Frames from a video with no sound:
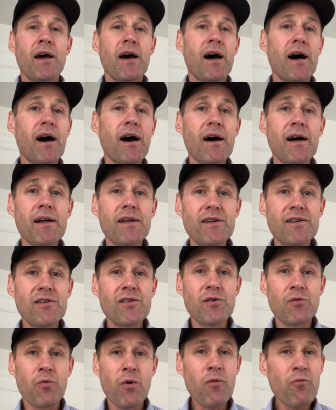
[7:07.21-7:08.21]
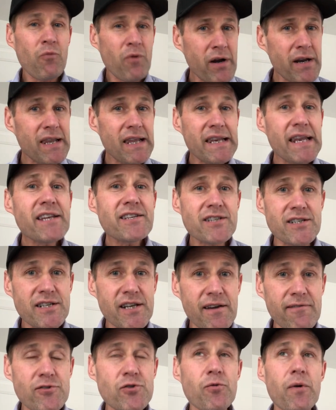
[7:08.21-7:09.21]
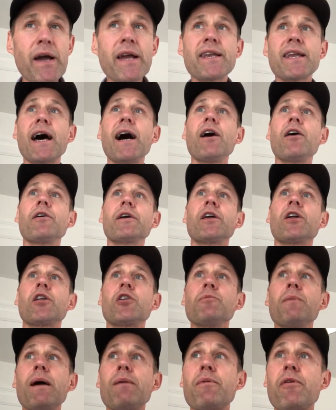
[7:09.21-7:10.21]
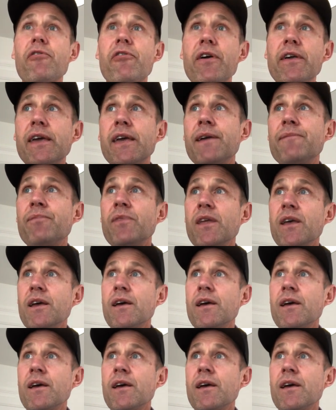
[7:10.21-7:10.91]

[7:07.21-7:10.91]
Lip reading: What initiative? So right now, you might be thinking,